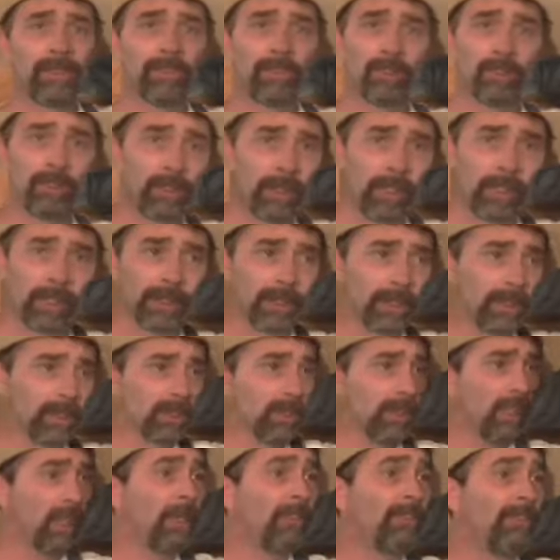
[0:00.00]
and
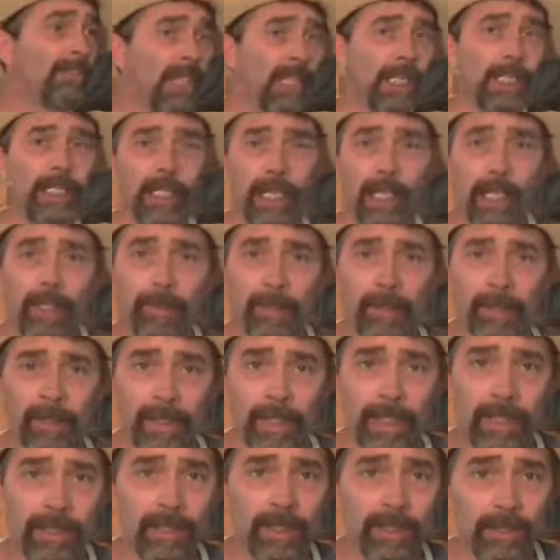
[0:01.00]
instructions, love thy neighbor
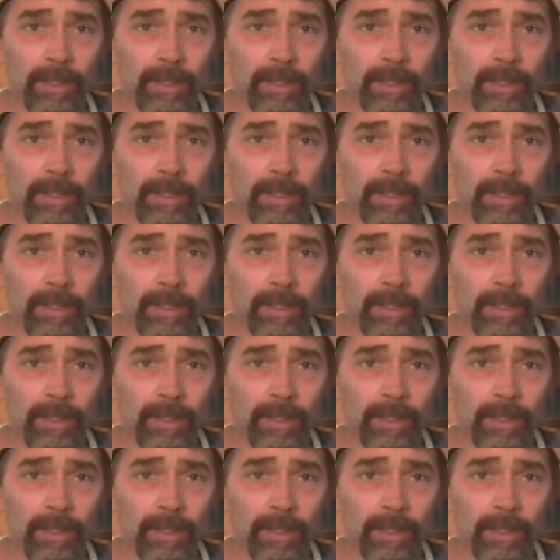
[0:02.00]
as